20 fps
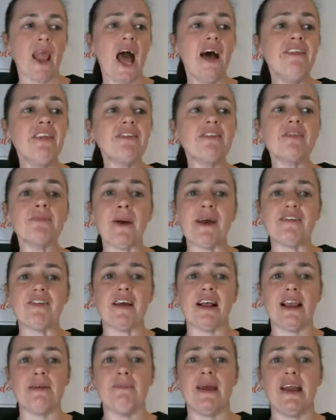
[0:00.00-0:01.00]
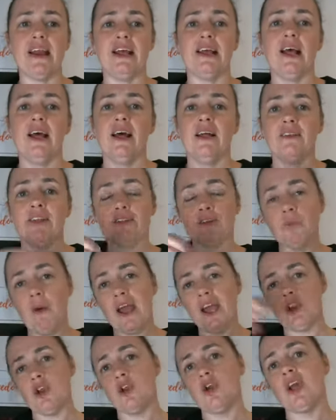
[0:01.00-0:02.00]
And this is basically meaning there's a
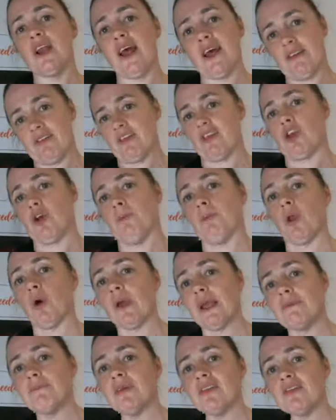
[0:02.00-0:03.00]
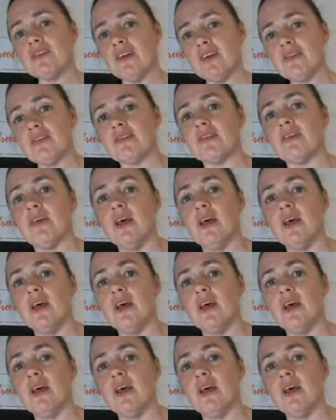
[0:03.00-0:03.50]
way you can exit your blogging business